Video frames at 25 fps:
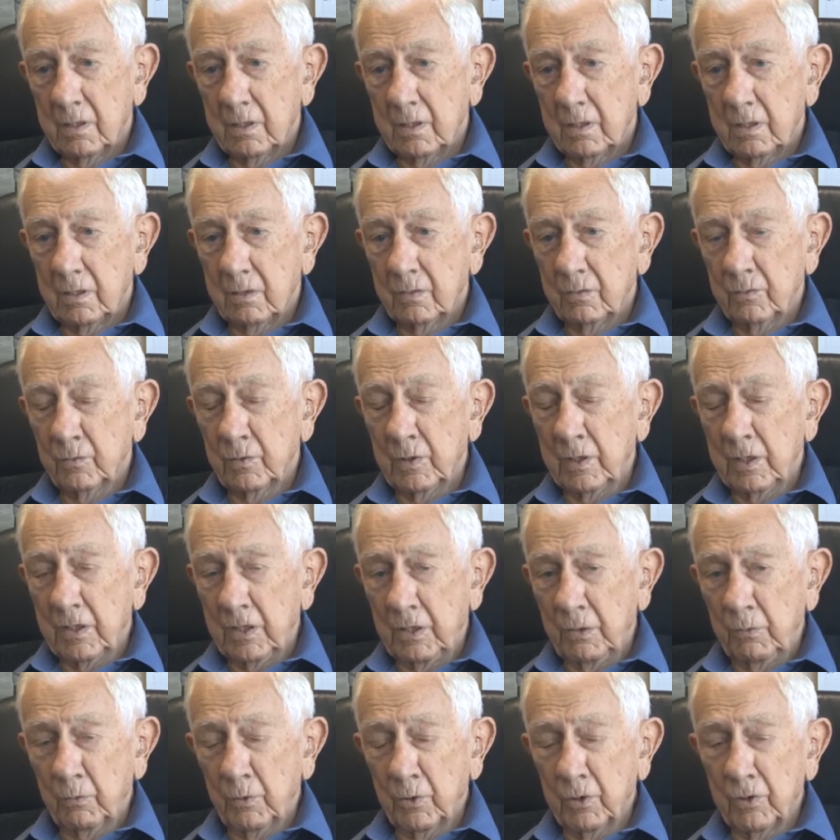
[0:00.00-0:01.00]
uh, well,
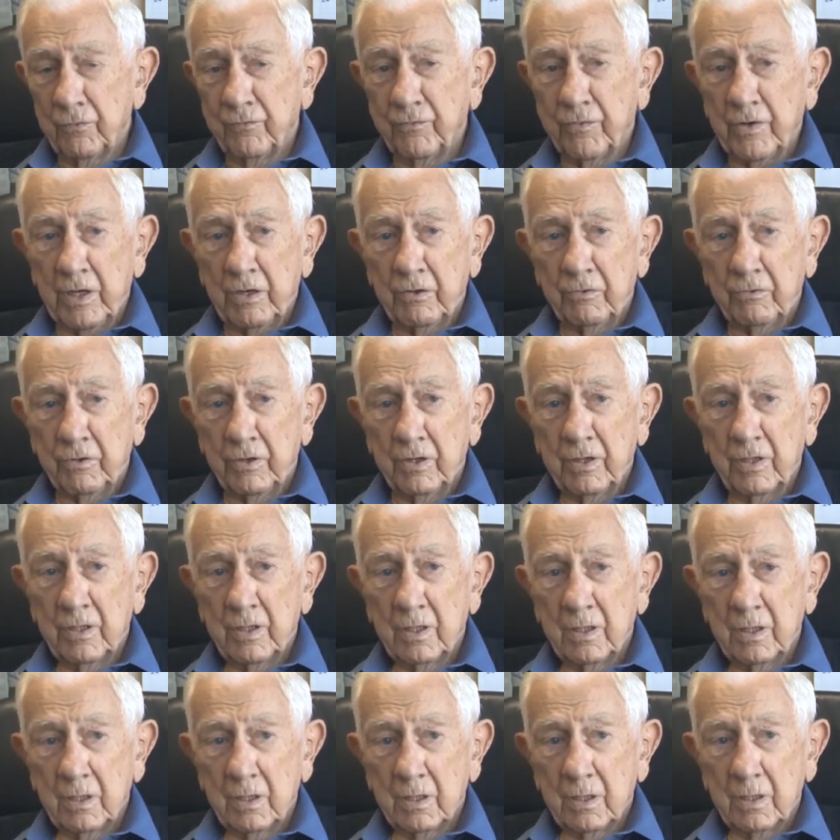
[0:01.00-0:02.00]
they were firing.
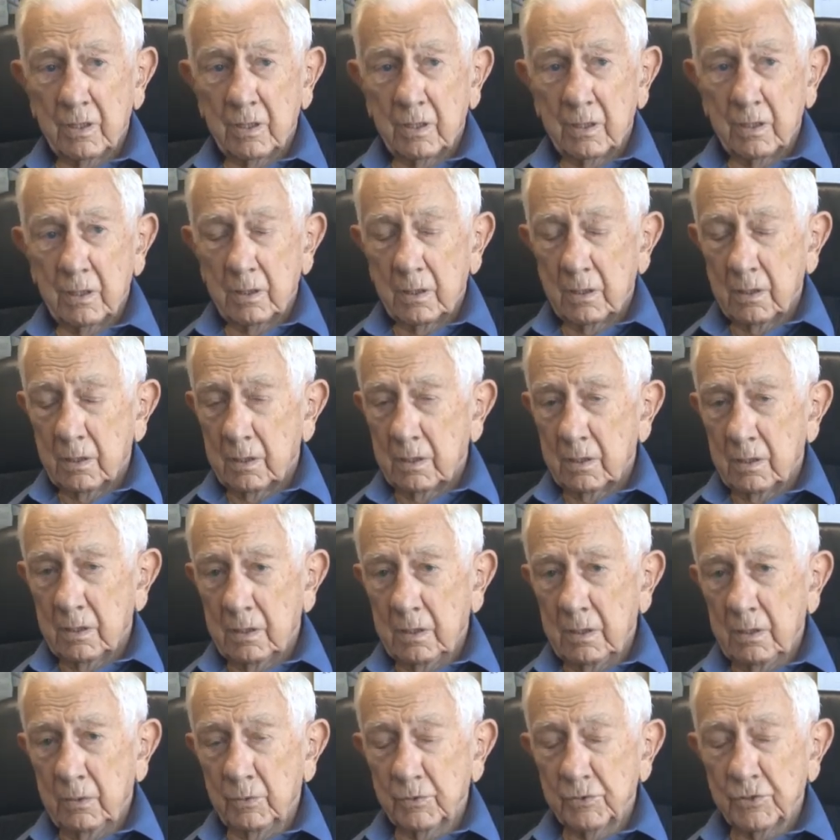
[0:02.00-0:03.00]

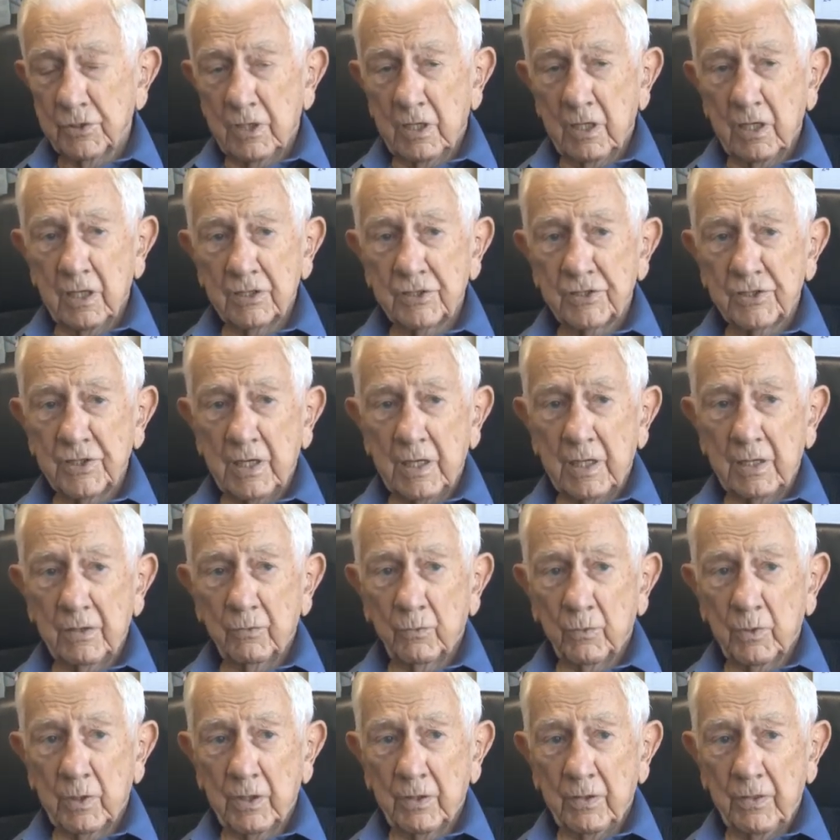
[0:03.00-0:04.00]
I was alongside of
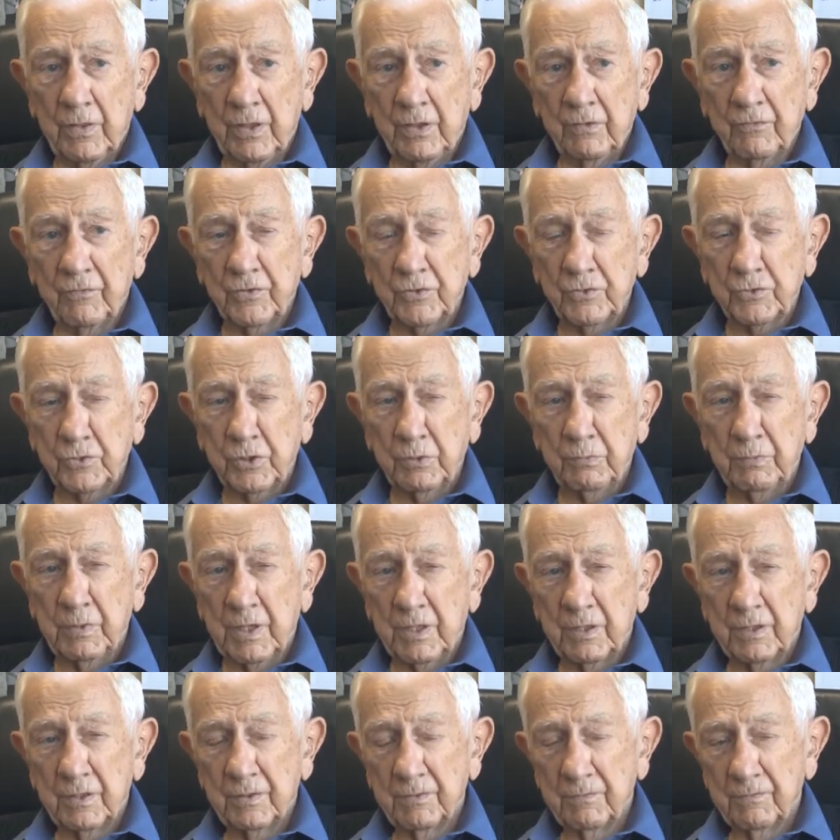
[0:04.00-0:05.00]
one of the
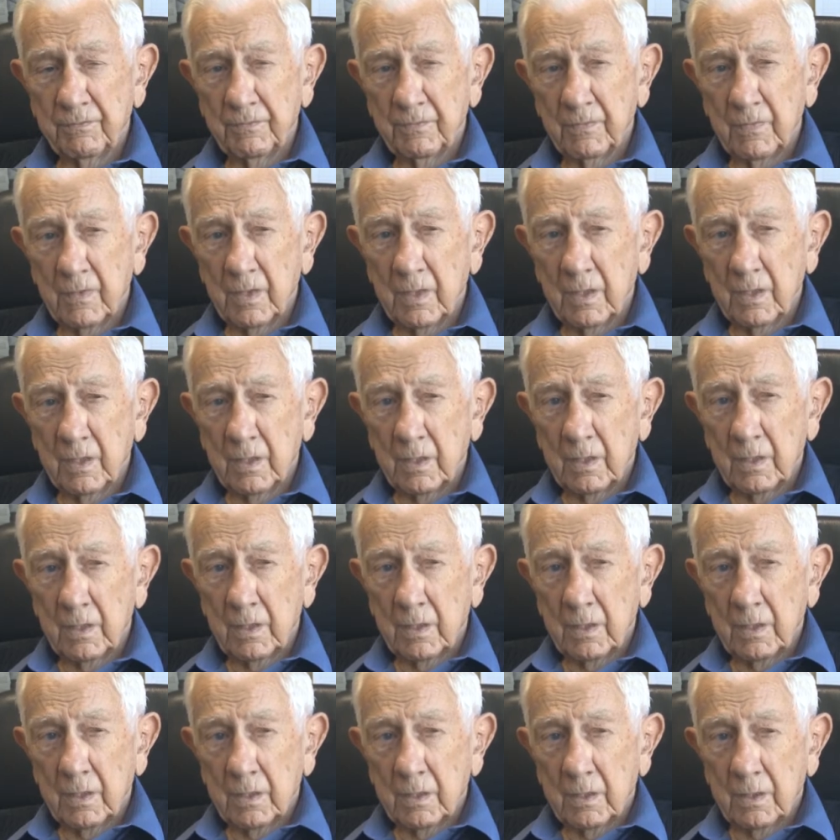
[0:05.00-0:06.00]
infantrymen,
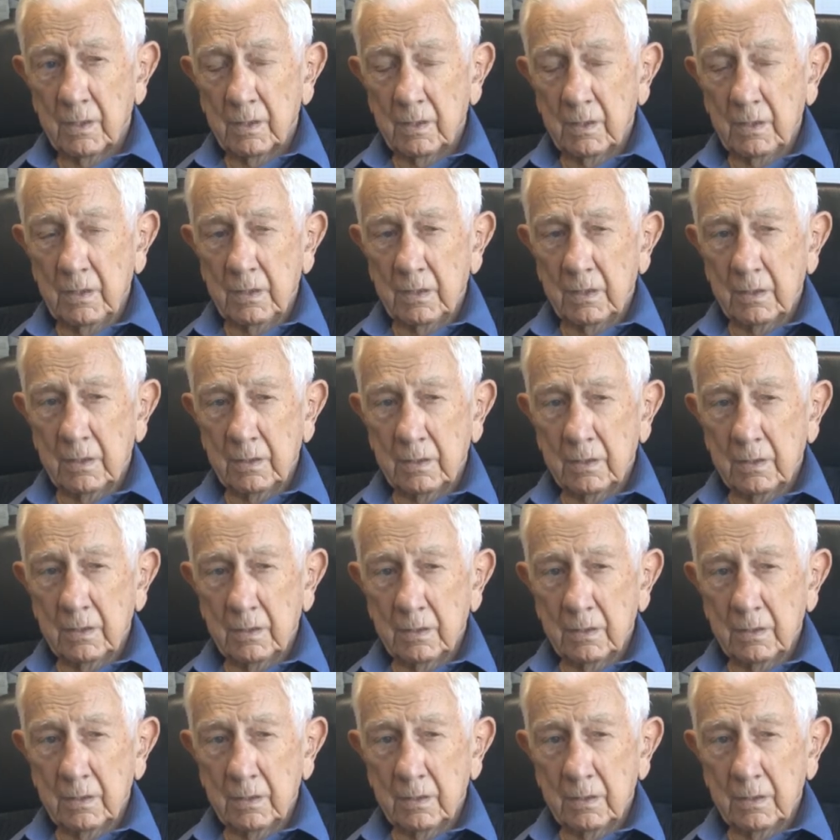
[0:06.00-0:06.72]
and